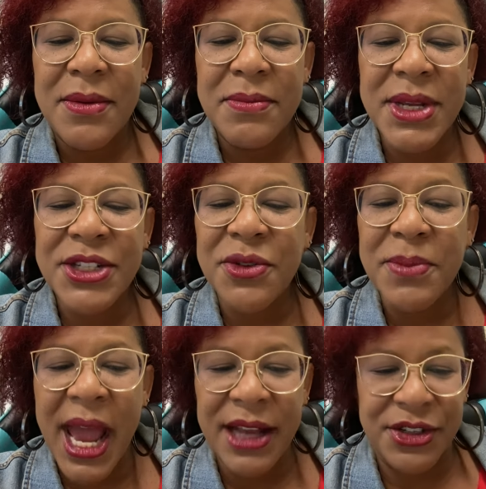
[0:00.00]
Mr.
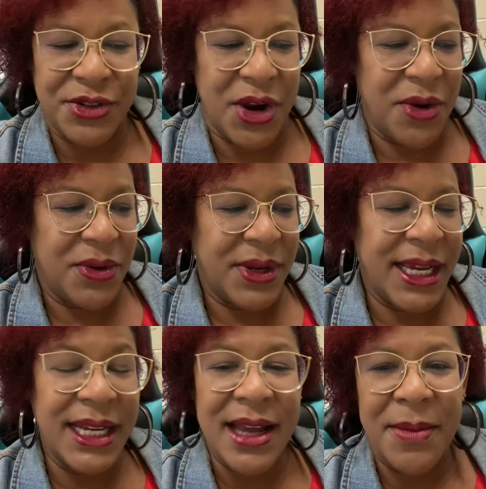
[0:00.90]
Mastro,
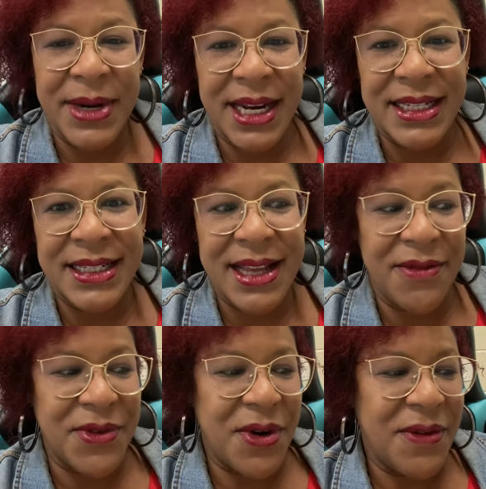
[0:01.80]
he nominated
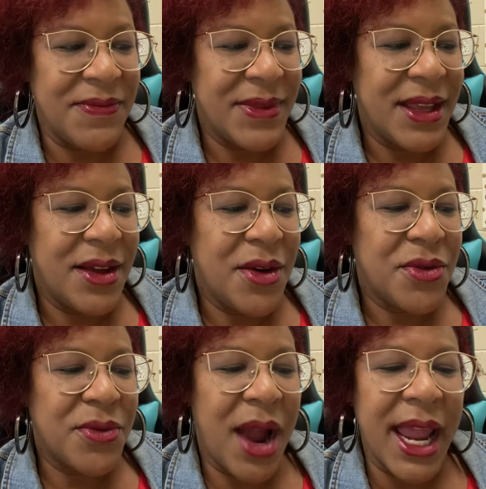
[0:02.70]
several.
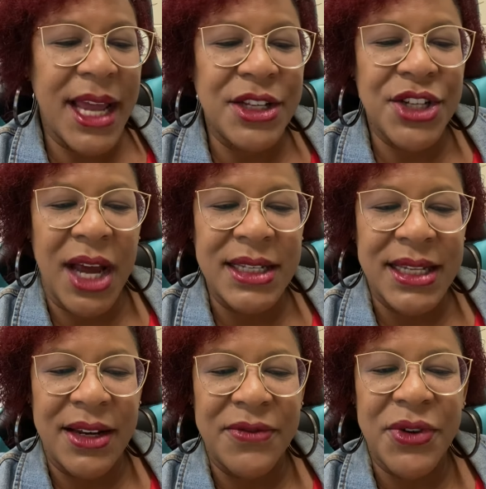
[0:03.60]
Ryan
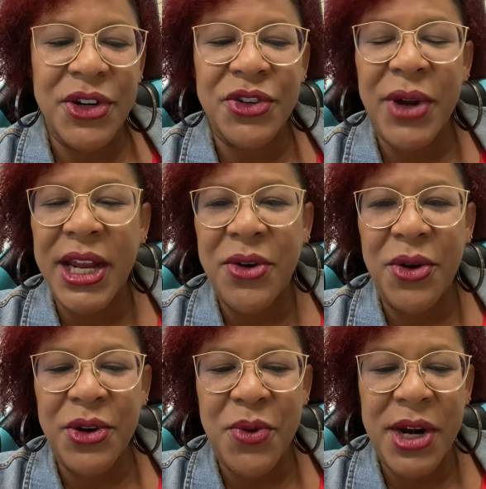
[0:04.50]
Johnson for a great
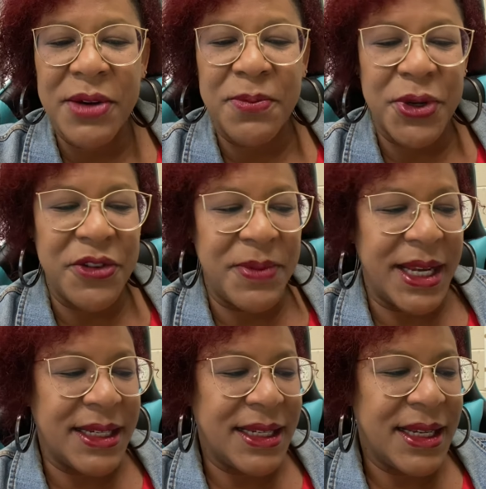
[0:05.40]
quarter one
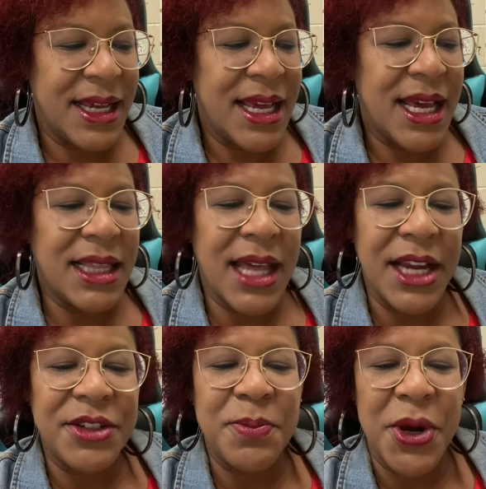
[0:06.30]
improvement.
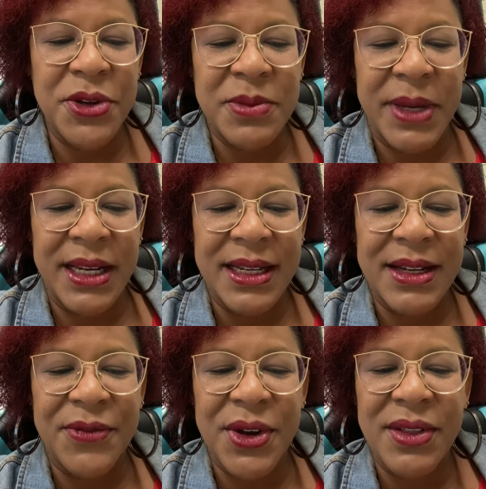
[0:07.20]
Elijah Bozeman,
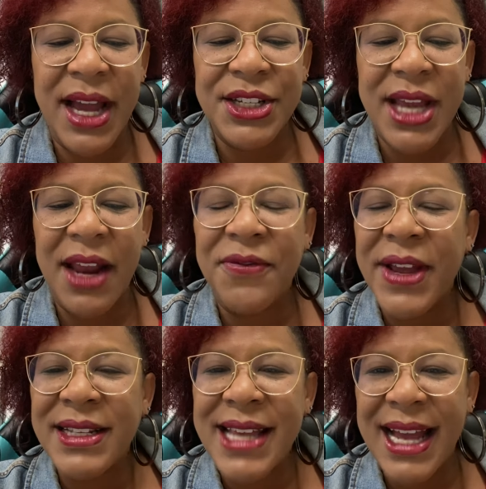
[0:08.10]
for Elijah had
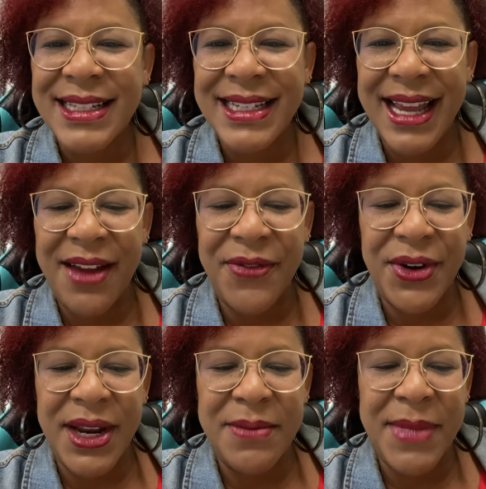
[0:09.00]
fantastic
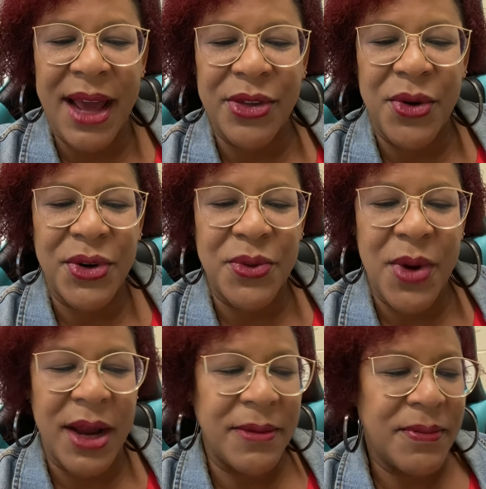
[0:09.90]
effort in math quarter
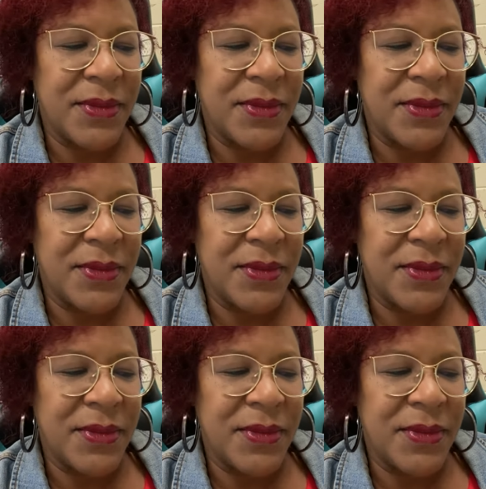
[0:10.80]
one.